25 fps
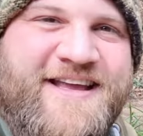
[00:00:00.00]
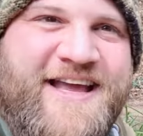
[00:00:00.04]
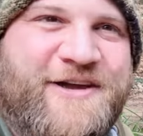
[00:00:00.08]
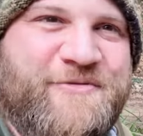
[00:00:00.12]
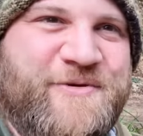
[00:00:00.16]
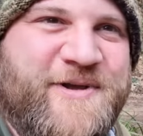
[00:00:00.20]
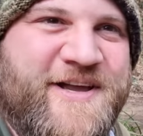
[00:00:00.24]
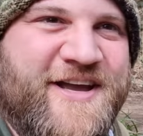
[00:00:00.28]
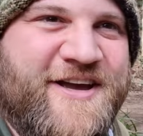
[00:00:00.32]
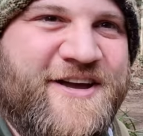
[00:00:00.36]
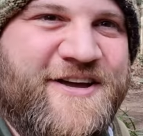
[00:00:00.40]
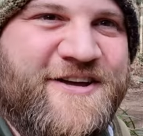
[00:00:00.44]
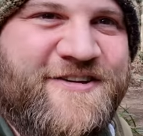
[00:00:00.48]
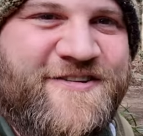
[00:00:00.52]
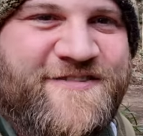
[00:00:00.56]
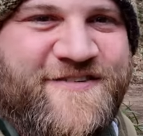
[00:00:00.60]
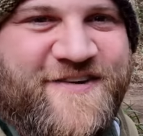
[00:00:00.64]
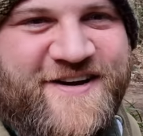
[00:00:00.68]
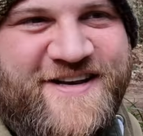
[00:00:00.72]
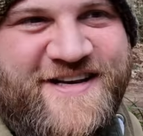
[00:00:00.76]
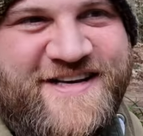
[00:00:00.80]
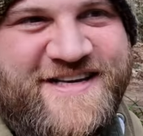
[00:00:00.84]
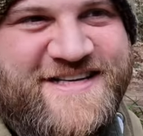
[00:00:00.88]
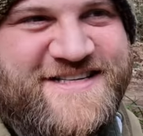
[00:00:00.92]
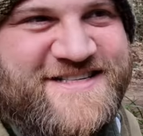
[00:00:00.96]
There we go,
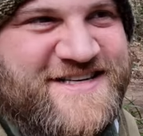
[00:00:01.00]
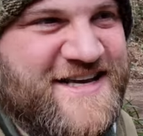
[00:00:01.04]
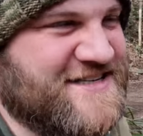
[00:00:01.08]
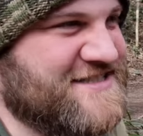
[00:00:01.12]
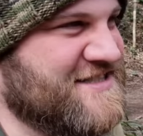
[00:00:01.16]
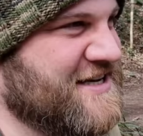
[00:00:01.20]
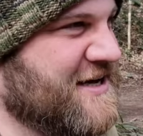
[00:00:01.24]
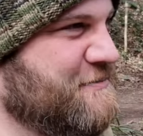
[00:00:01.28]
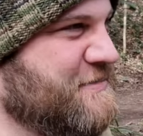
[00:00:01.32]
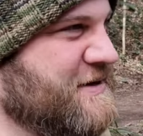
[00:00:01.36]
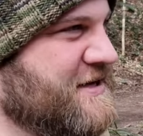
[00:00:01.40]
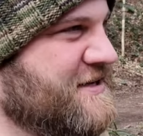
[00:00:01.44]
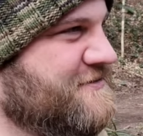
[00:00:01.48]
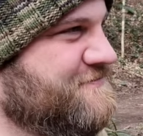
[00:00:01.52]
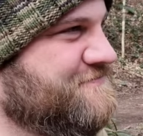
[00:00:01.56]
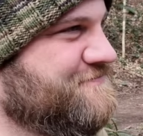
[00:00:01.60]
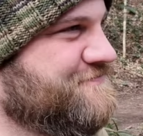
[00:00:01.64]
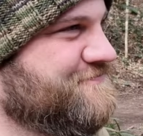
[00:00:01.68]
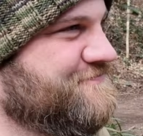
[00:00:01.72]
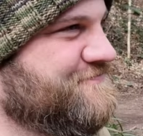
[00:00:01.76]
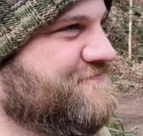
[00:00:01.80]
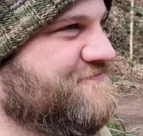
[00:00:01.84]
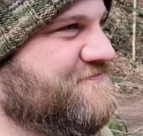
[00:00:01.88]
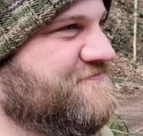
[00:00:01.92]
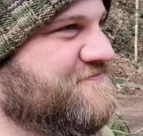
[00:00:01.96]
finally set up.
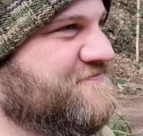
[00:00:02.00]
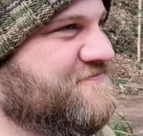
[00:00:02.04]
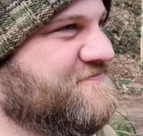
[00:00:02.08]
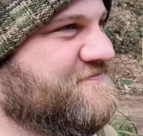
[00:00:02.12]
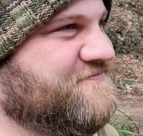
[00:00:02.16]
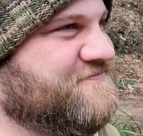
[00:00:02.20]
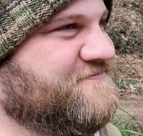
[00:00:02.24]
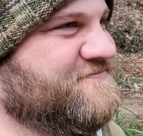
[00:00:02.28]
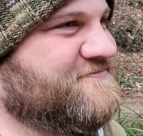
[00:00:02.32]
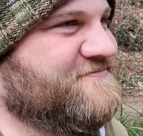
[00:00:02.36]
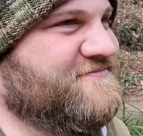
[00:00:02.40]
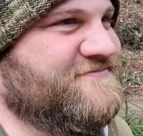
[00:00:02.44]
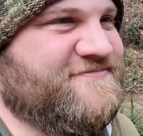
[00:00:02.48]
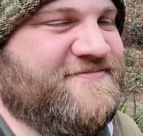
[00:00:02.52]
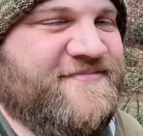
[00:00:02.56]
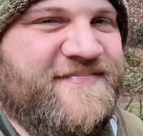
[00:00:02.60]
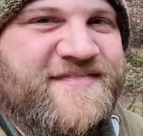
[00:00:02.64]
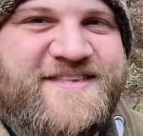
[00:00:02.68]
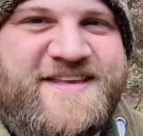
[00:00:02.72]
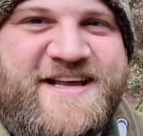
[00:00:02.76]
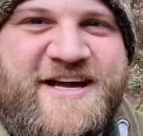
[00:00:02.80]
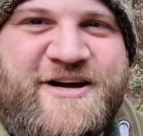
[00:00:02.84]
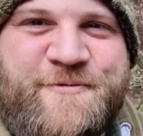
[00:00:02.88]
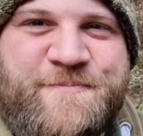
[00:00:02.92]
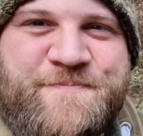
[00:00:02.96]

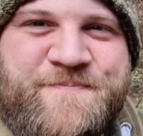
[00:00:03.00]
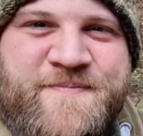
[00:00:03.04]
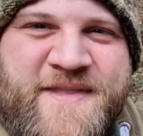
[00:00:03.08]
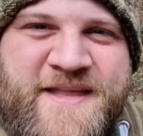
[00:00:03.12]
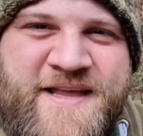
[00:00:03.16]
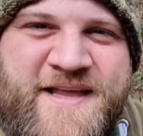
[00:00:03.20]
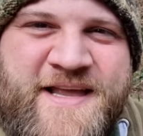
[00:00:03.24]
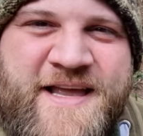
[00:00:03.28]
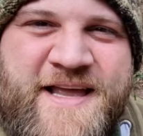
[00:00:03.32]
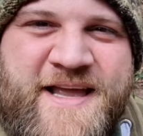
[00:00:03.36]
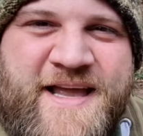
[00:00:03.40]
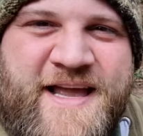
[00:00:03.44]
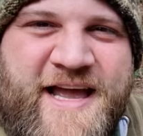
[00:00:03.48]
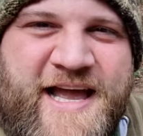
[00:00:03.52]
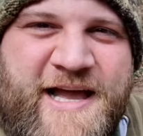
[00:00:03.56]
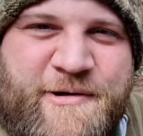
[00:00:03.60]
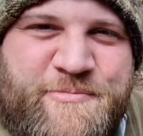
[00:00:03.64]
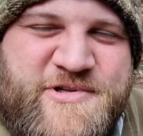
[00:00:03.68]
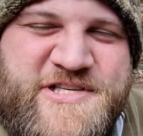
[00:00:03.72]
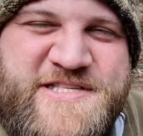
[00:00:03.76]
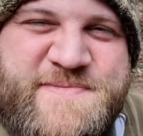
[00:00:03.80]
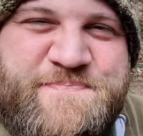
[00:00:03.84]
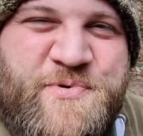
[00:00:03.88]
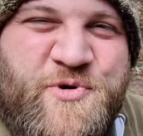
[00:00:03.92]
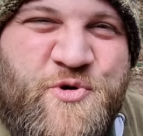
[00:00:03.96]
Now,
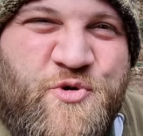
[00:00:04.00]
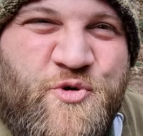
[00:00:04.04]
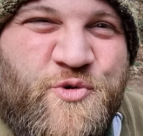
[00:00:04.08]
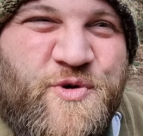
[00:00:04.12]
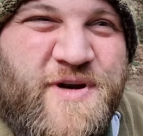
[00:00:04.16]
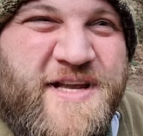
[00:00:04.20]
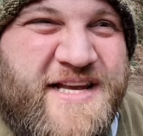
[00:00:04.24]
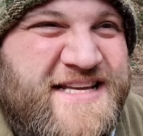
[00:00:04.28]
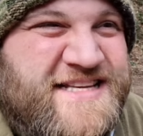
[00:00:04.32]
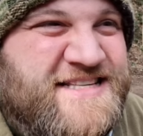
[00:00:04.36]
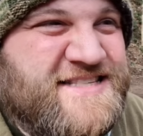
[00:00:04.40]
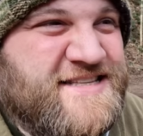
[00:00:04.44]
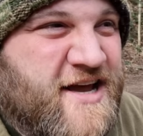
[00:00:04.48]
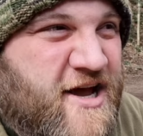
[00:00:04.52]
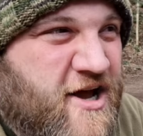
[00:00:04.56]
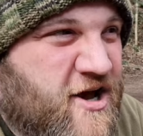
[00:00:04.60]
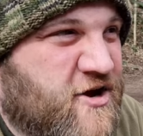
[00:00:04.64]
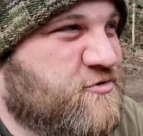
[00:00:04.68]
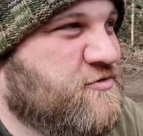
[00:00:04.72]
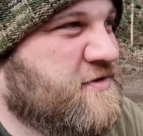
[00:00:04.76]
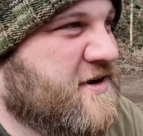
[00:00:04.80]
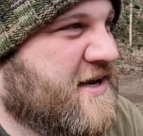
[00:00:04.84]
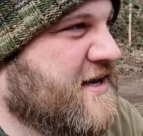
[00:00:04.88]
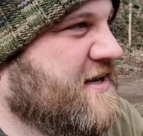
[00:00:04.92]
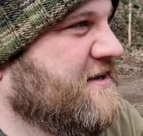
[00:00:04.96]
Abbots Pool is
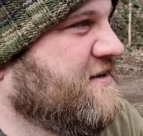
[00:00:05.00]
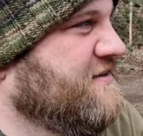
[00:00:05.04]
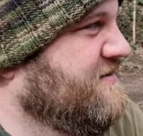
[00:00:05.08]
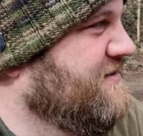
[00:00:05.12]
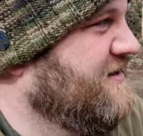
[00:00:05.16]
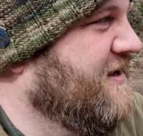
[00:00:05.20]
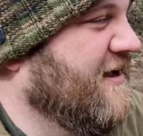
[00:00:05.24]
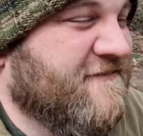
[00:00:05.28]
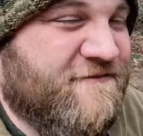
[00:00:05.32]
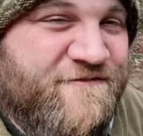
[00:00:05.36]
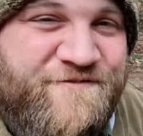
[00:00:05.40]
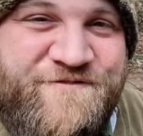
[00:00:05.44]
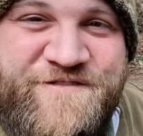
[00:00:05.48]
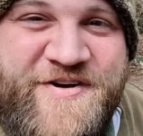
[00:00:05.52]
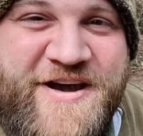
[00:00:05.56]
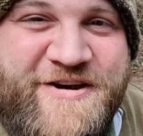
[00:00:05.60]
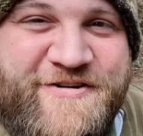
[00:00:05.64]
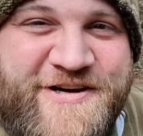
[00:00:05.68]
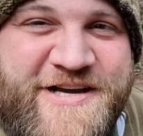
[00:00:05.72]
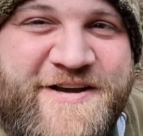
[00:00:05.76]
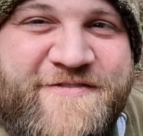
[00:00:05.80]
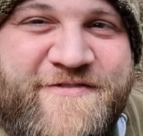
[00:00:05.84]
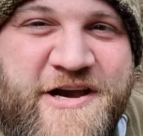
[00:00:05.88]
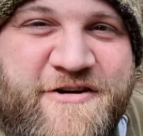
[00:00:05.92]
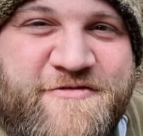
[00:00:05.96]
only a
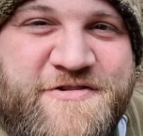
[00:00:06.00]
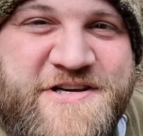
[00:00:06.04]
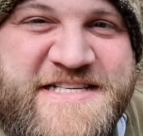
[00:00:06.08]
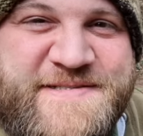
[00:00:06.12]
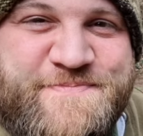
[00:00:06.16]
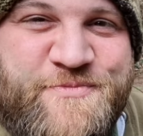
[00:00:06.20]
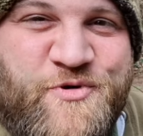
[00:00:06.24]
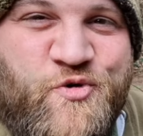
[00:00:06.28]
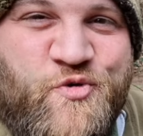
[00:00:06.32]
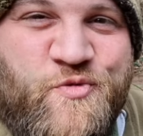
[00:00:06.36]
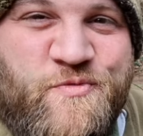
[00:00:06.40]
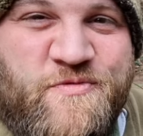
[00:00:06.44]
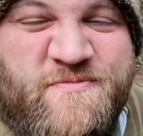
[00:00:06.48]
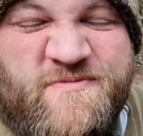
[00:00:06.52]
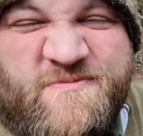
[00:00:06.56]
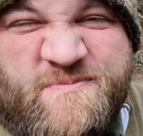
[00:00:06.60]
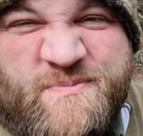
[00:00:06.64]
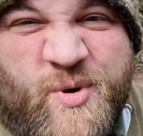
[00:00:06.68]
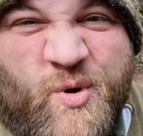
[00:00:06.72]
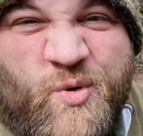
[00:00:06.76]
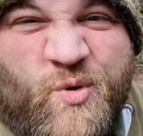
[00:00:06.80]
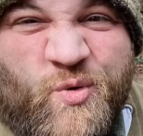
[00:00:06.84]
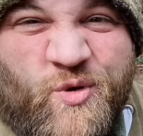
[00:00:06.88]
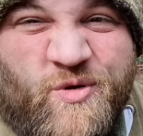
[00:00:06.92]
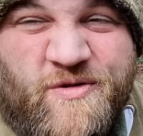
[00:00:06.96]
very, very small
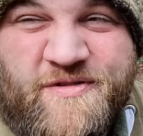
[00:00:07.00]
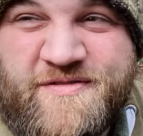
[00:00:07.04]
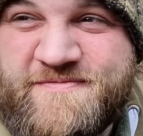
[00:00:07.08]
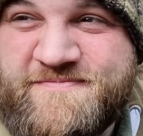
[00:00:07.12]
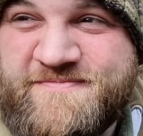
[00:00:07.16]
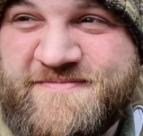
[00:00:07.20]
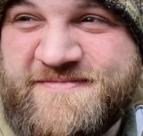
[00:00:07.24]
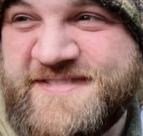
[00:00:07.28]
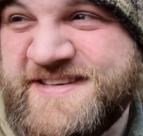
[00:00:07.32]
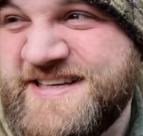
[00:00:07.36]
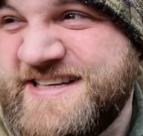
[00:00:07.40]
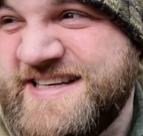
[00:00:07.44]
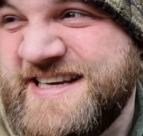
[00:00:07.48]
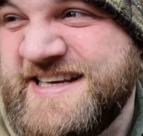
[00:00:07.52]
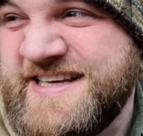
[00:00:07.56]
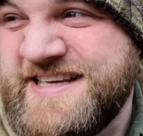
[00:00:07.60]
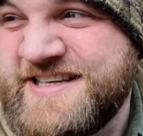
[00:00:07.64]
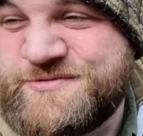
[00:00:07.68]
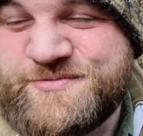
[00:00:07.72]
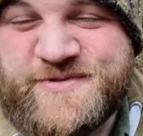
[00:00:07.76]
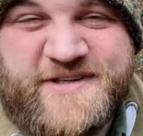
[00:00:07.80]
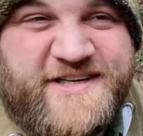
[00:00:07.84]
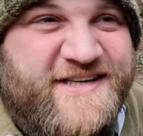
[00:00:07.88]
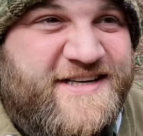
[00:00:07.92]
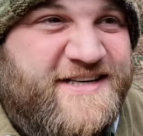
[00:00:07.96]
pool. It
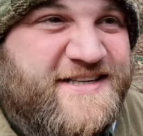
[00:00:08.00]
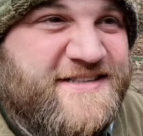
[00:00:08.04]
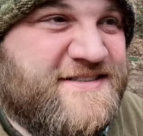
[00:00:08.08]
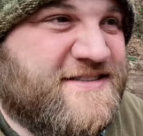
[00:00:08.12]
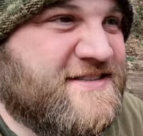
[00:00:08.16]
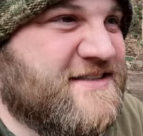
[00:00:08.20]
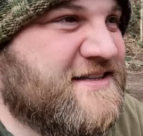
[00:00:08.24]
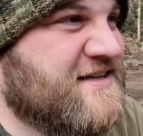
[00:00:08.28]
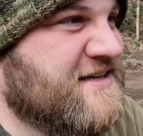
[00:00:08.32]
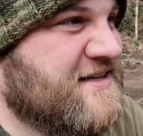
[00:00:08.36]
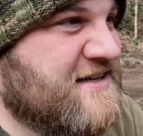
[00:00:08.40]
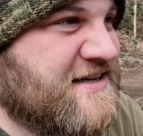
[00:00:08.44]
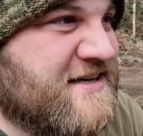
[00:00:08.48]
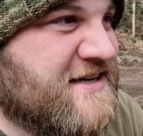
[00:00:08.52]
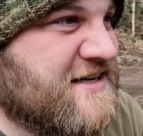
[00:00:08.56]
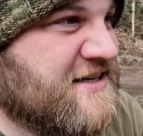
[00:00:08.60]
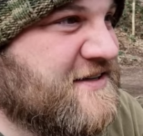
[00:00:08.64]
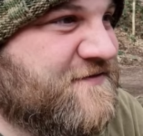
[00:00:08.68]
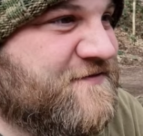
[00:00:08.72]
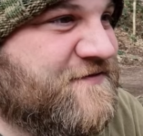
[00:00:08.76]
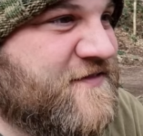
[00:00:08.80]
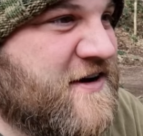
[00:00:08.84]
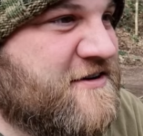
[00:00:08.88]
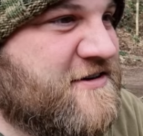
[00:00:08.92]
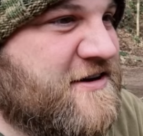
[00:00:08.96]
is what it is.
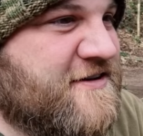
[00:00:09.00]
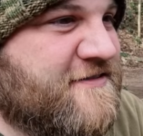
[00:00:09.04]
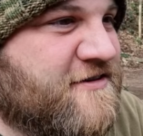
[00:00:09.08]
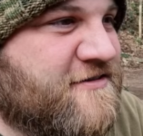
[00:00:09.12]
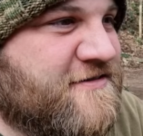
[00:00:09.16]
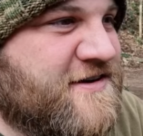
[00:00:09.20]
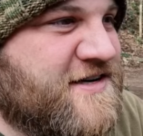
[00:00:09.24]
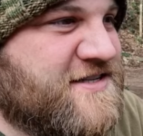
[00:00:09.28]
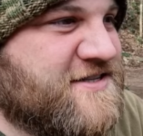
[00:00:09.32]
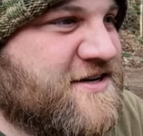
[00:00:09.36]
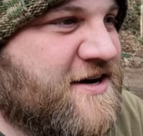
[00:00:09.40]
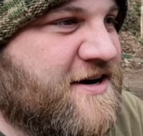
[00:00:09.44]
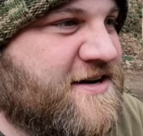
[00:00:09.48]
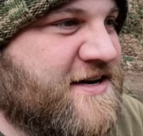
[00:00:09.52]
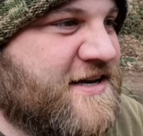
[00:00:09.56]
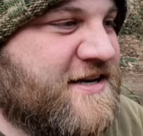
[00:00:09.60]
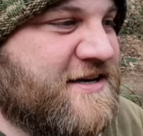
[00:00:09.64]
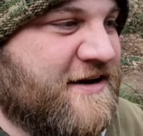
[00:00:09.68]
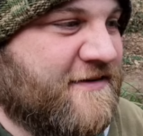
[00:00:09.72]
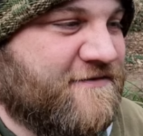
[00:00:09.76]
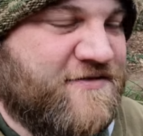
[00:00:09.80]
It's very, very tiny.